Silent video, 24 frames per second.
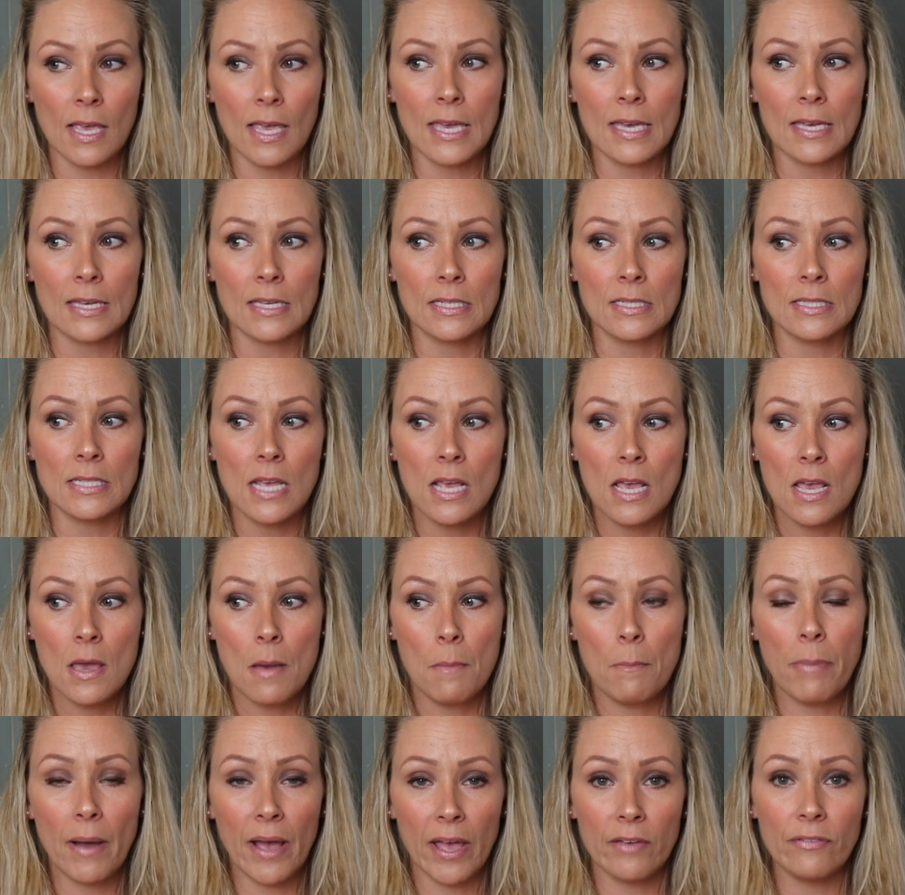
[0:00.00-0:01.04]
And
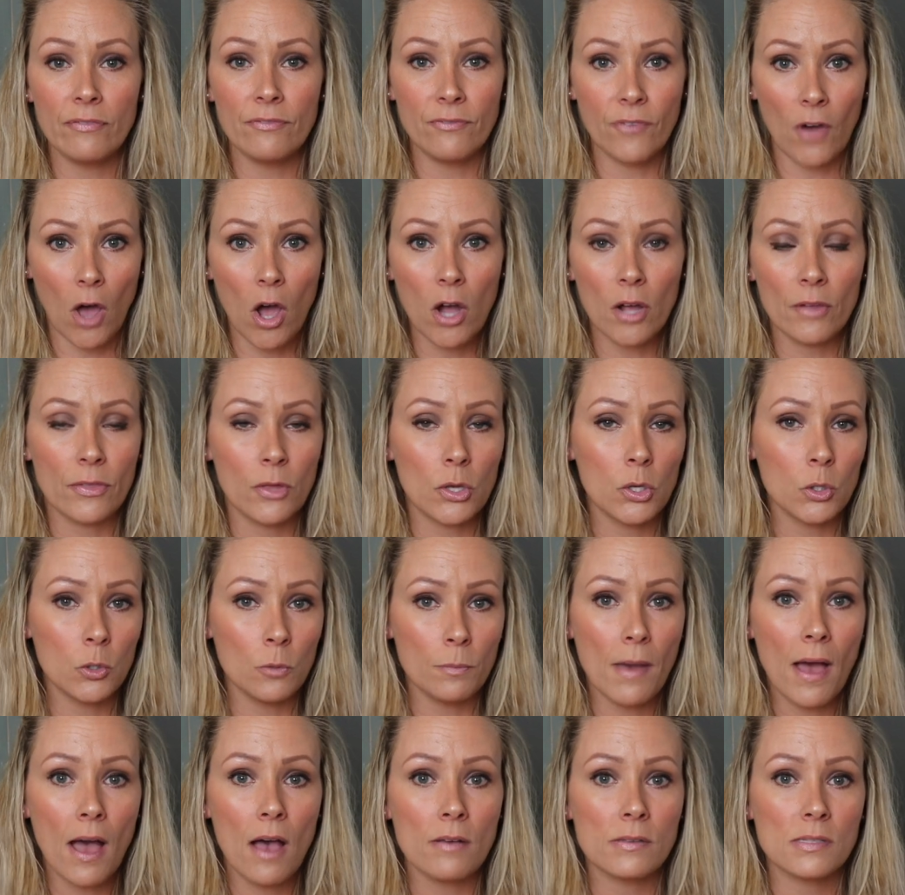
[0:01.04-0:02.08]
by far, the
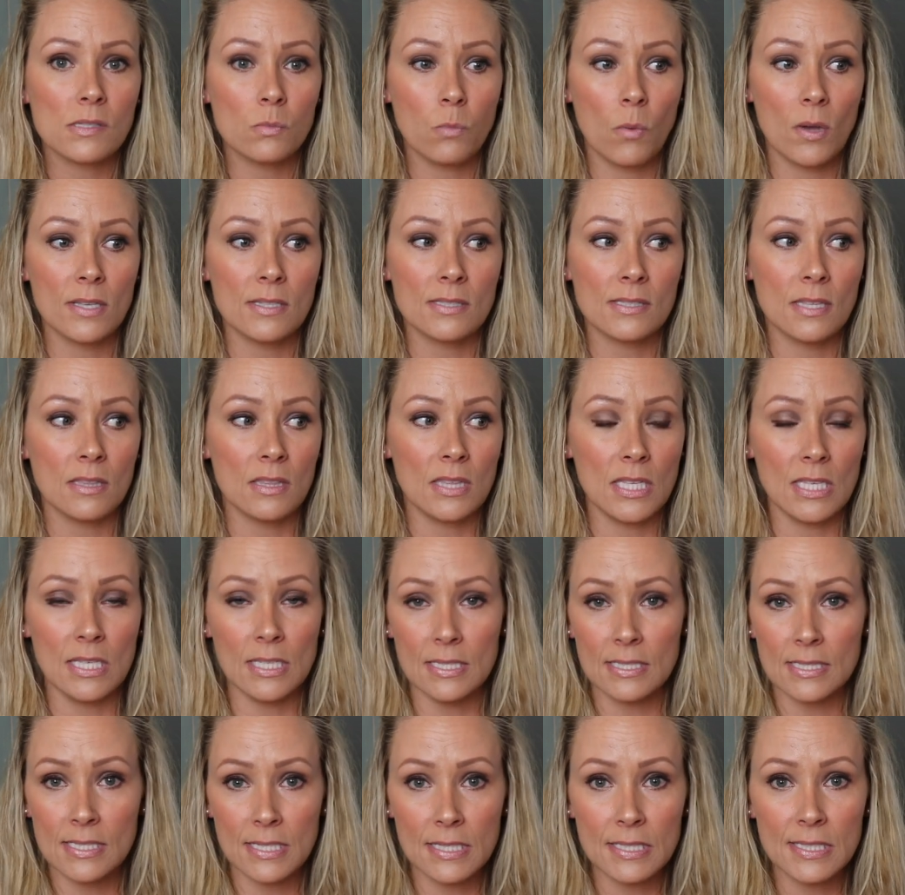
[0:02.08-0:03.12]
hoop house was the
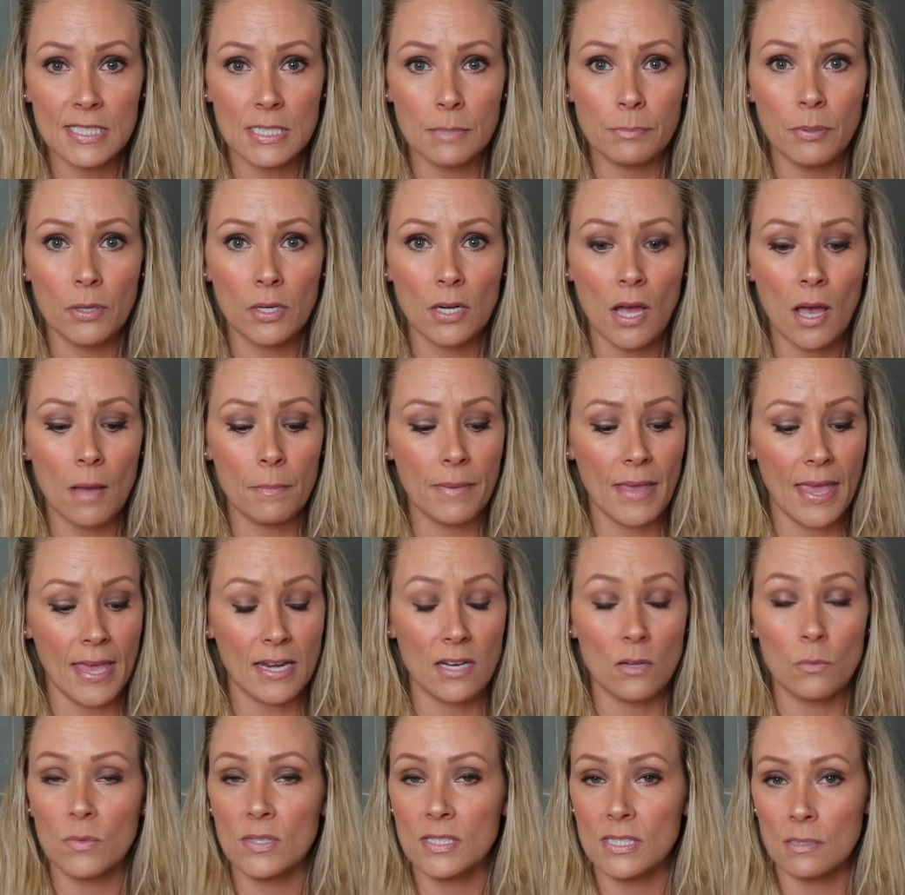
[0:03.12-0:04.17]
easiest to put up and
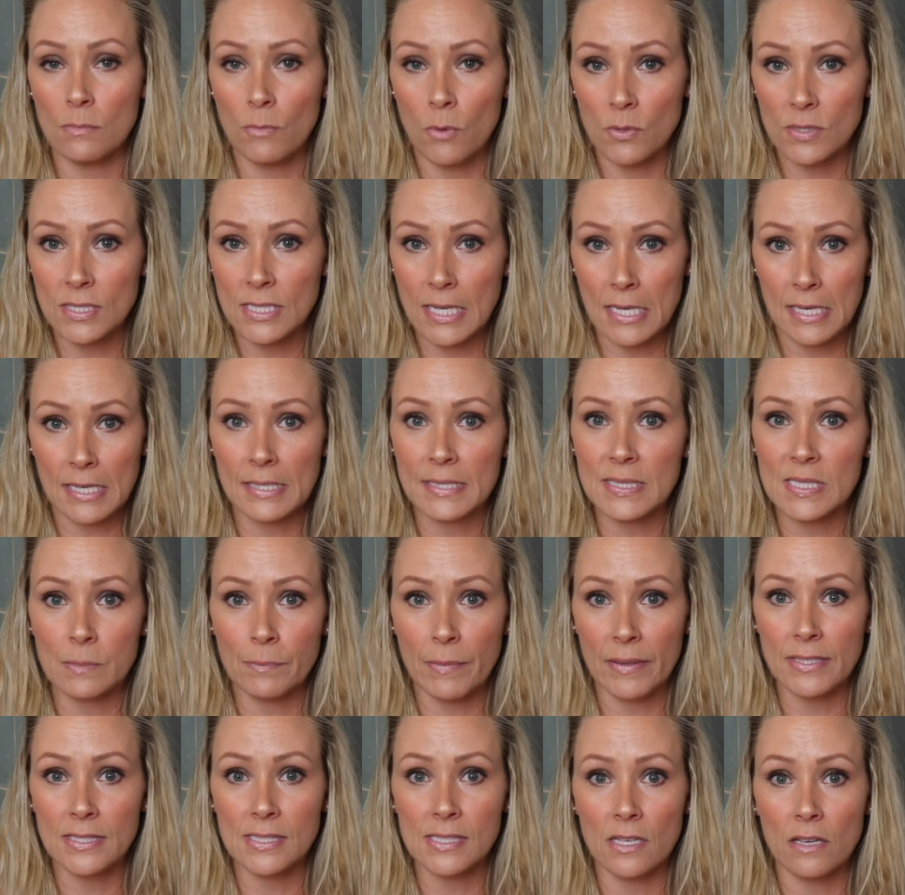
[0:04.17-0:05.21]
it was the most
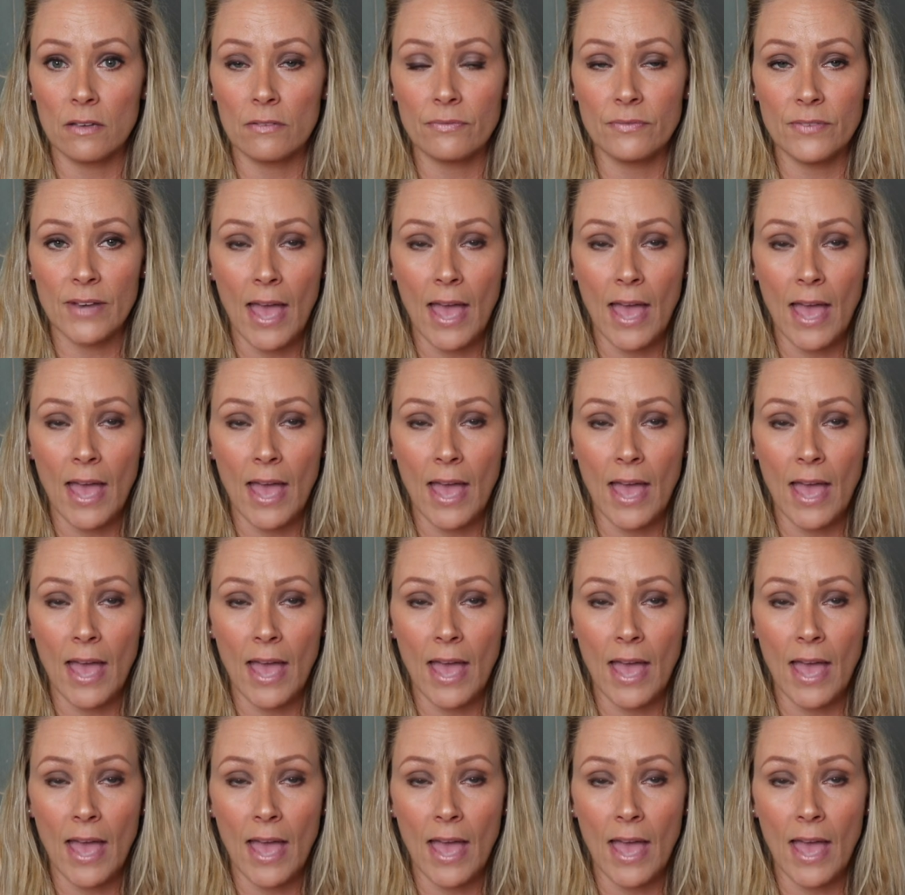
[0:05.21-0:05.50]
inexpensive.